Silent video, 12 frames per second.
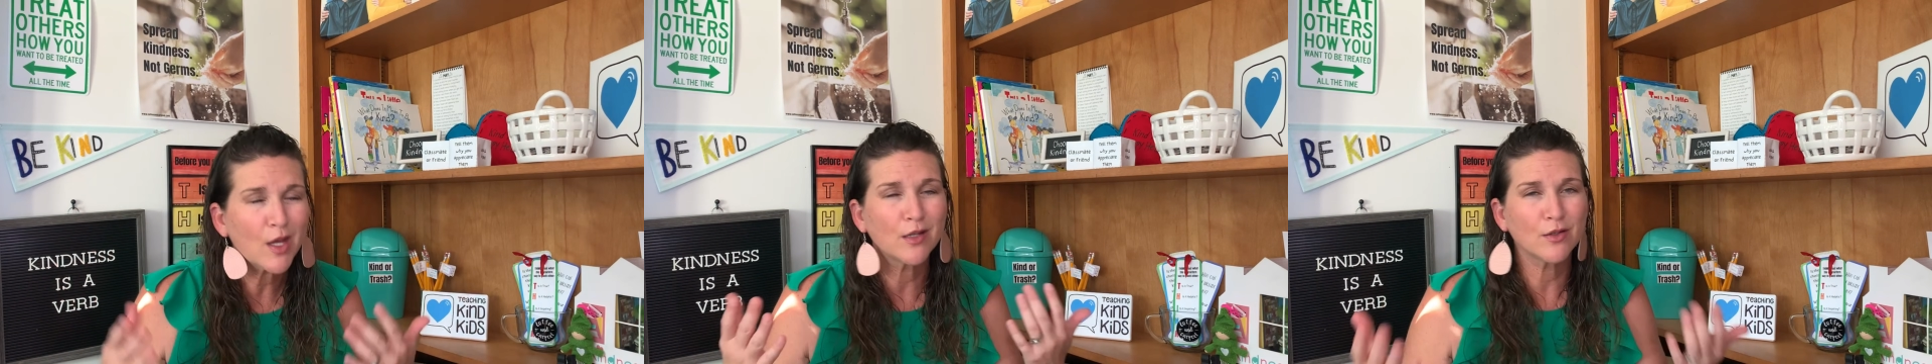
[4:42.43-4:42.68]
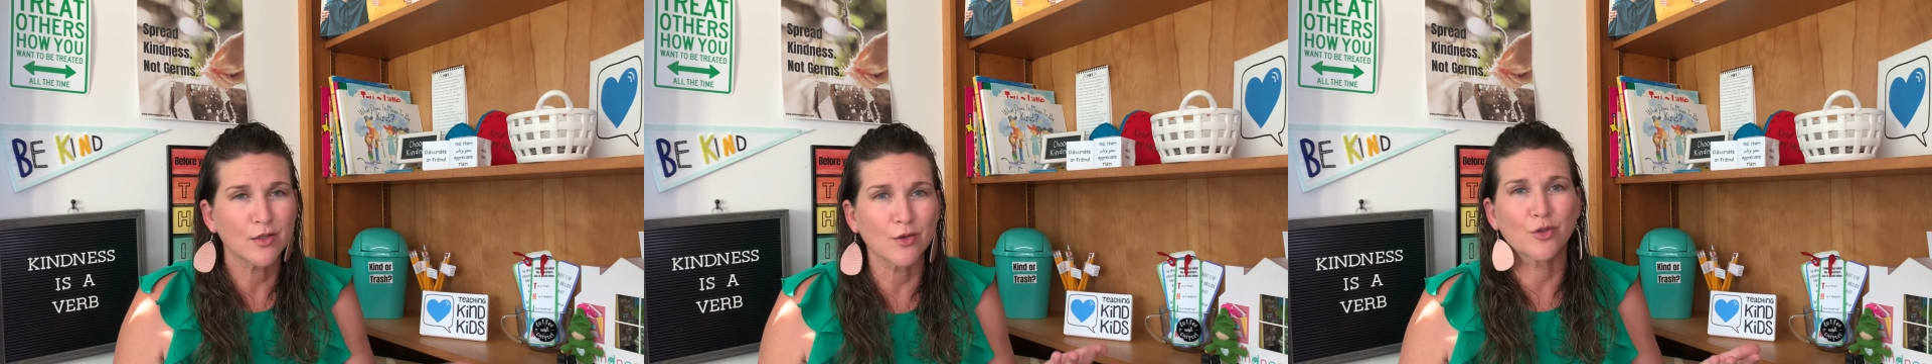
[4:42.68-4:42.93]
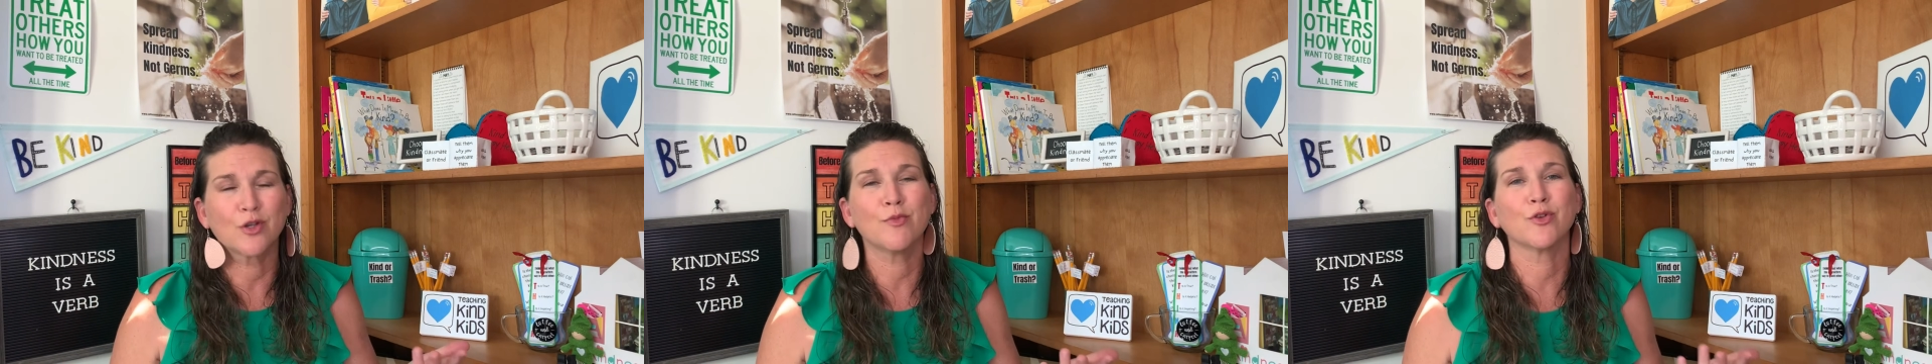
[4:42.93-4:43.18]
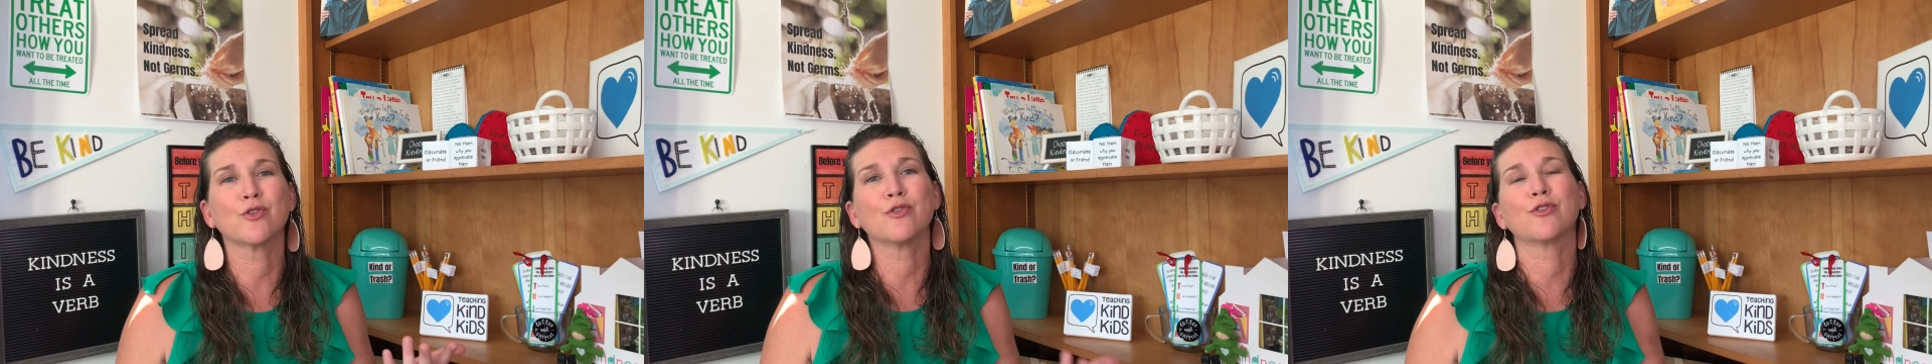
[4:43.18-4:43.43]
social
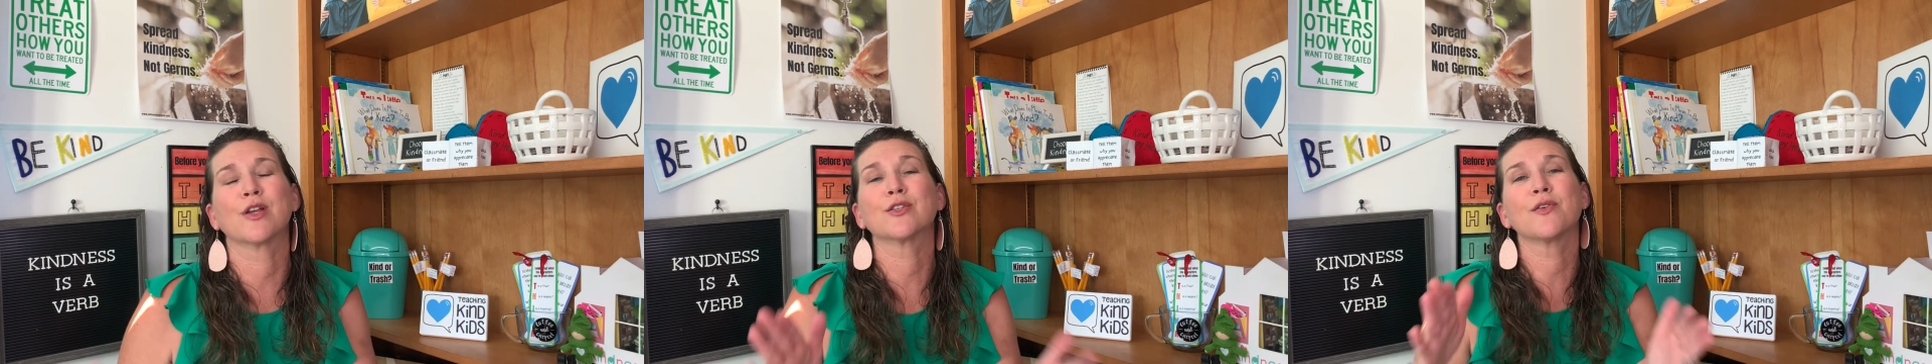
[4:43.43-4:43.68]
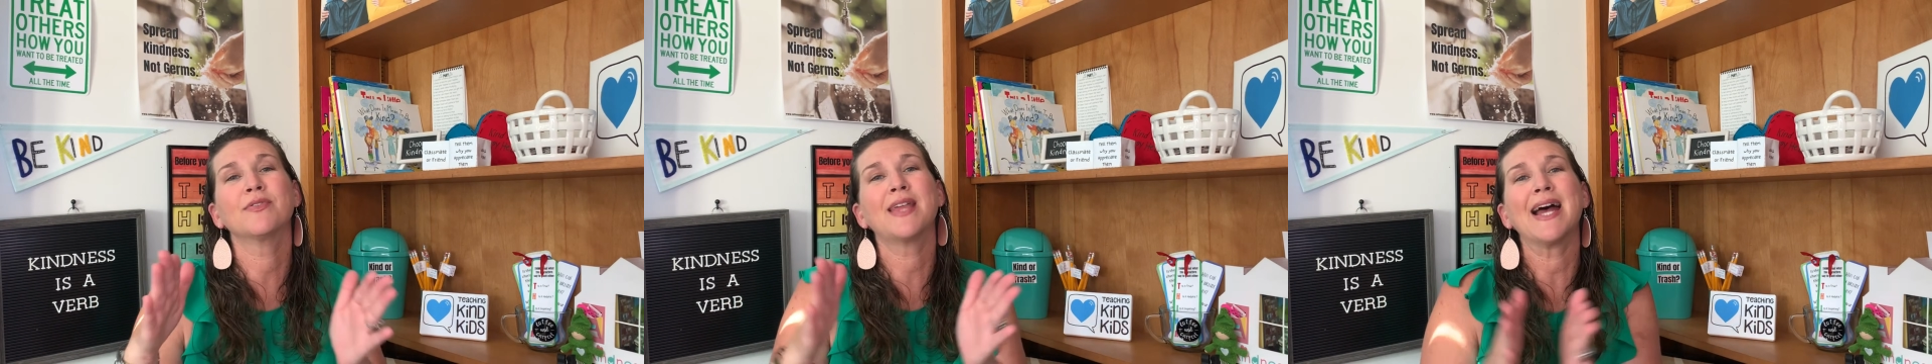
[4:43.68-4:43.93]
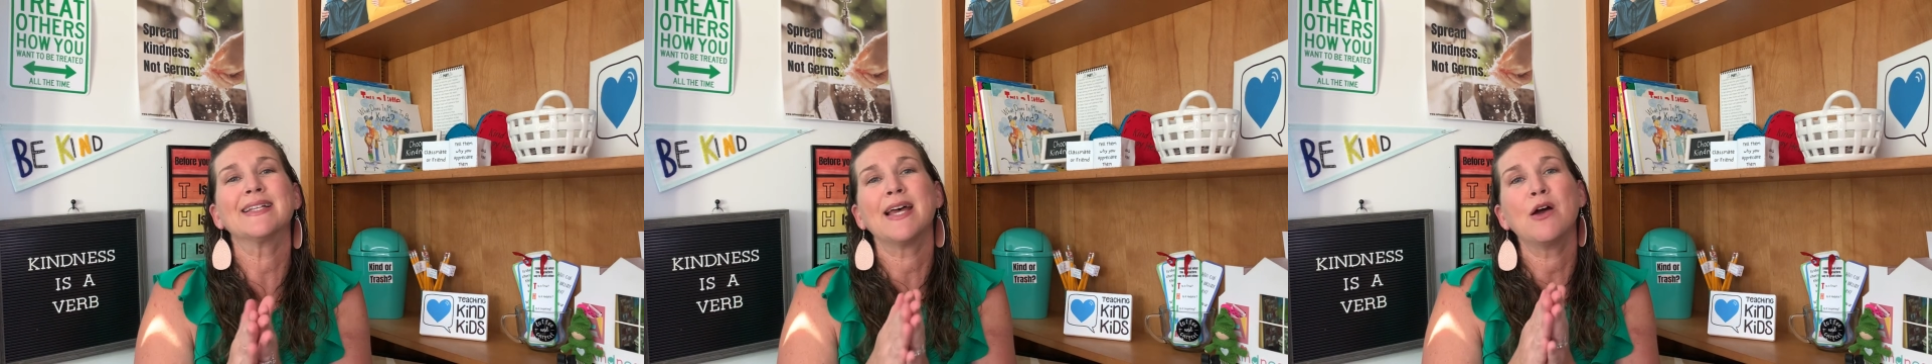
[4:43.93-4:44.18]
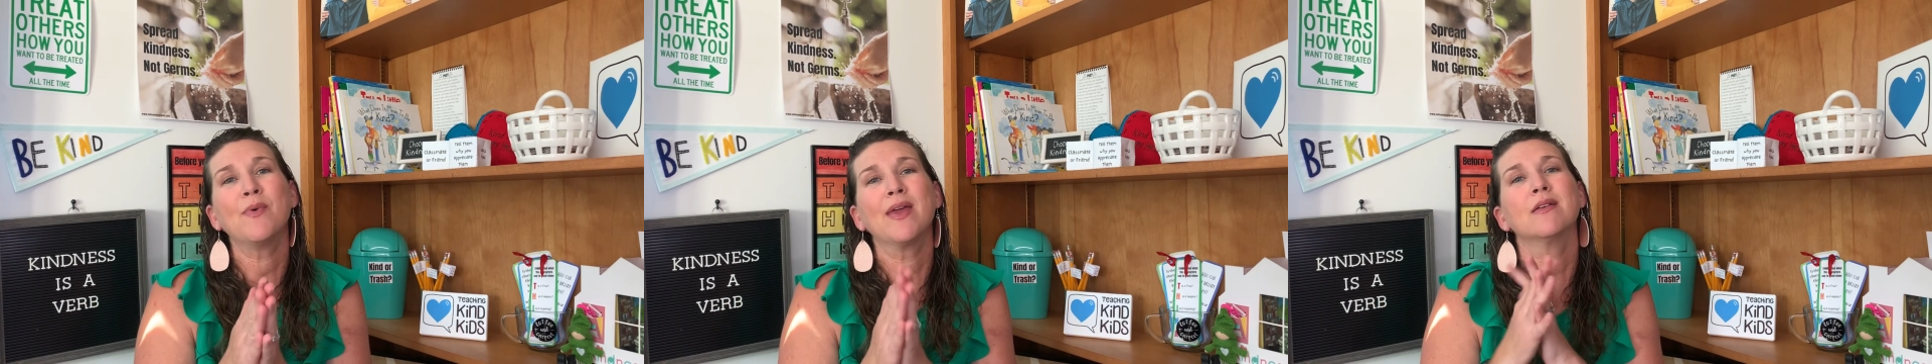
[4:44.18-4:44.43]
emotional learning. So that's
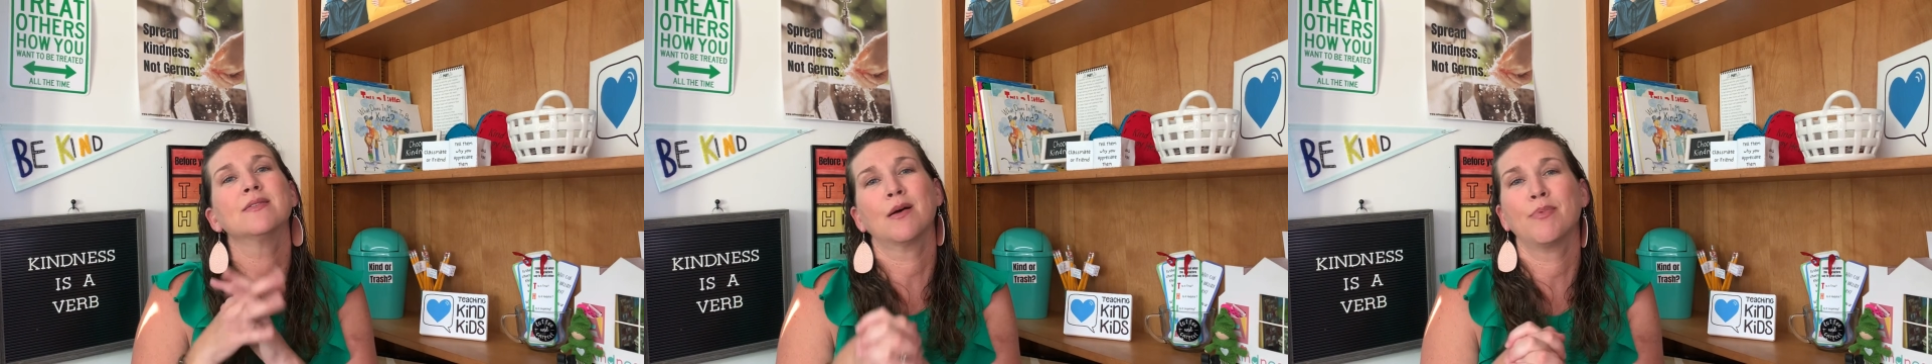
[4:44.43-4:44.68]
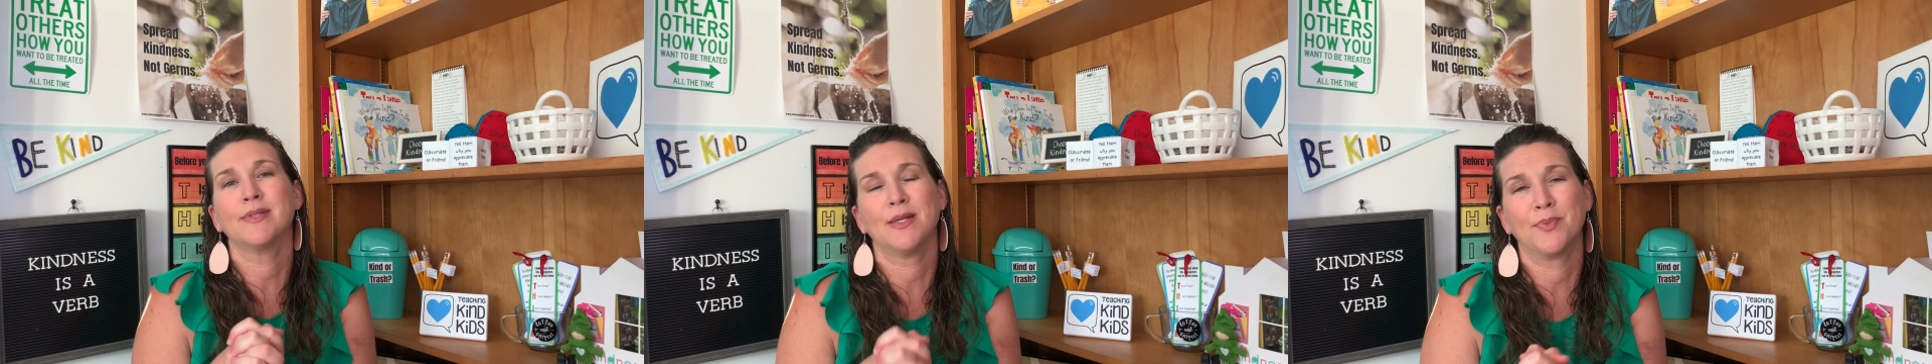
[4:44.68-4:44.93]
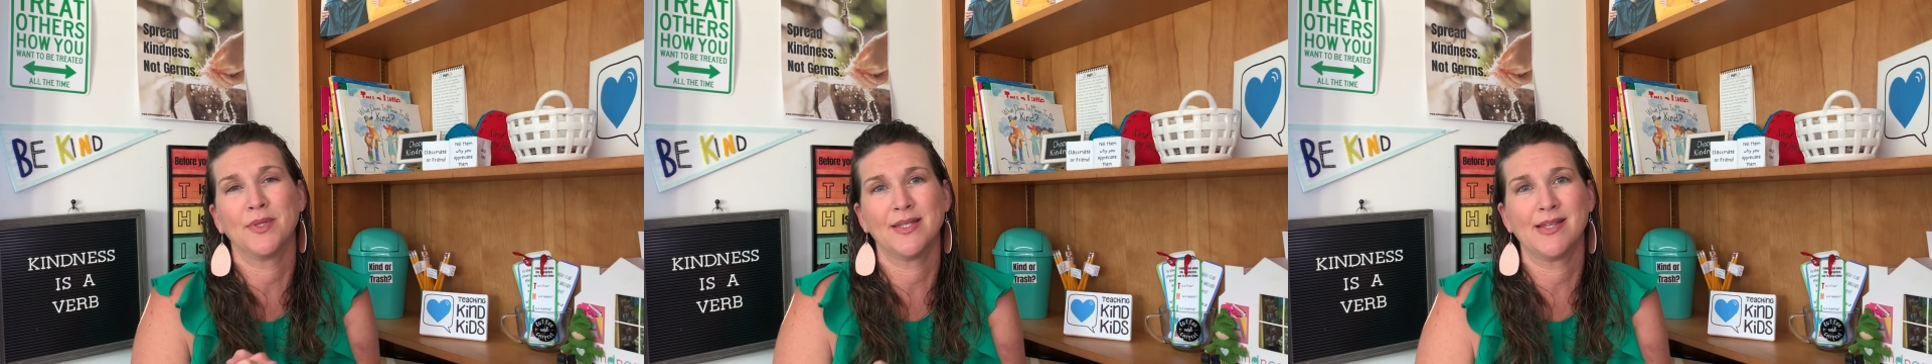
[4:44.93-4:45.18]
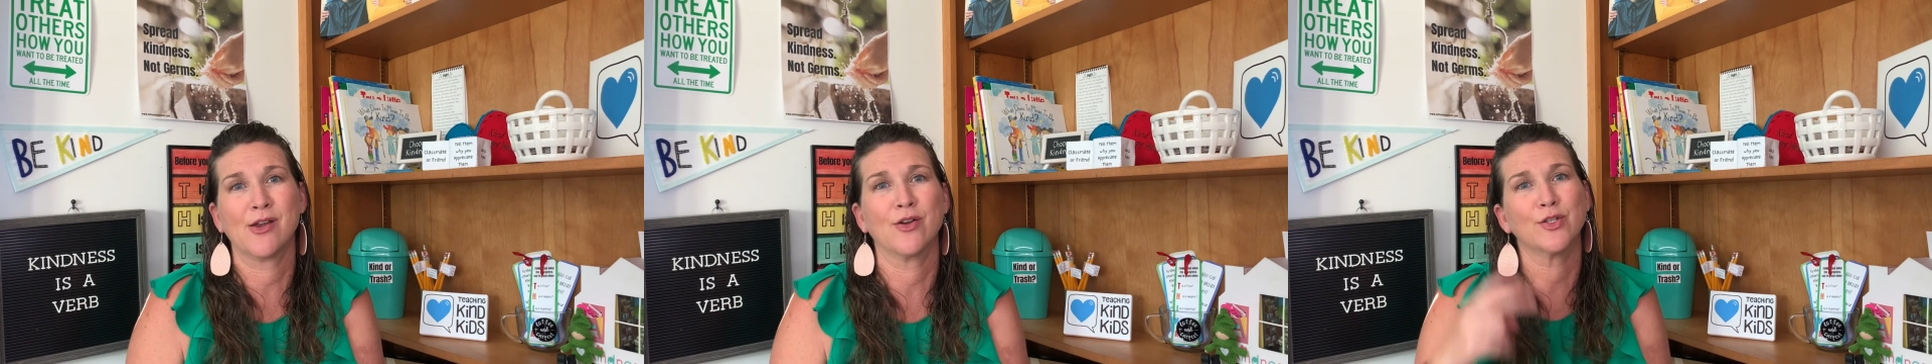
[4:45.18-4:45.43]
how we can double dip with the
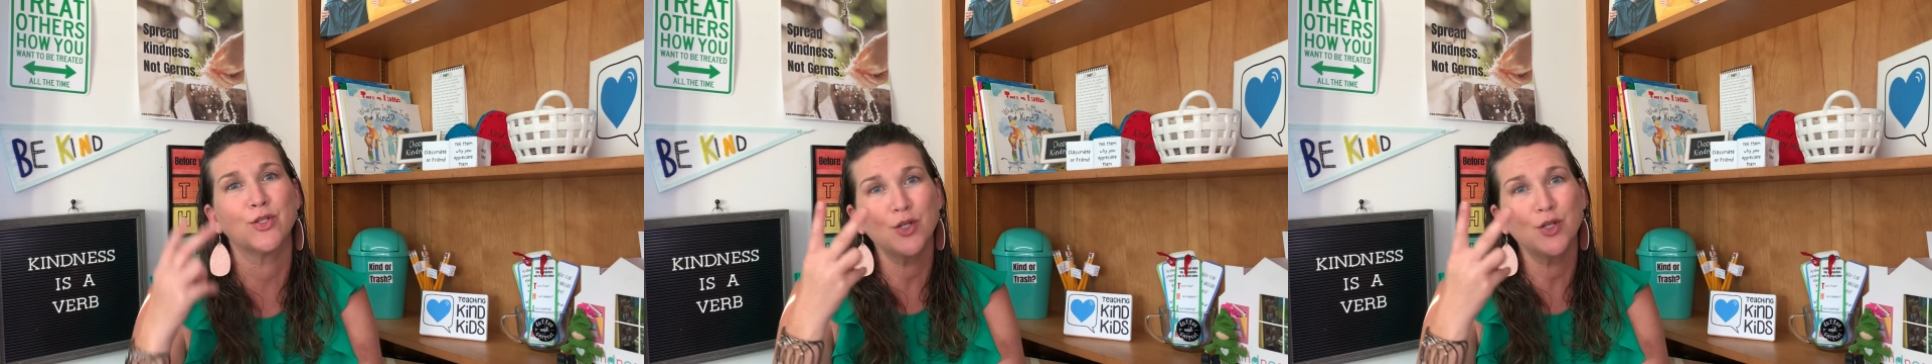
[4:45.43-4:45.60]
standards.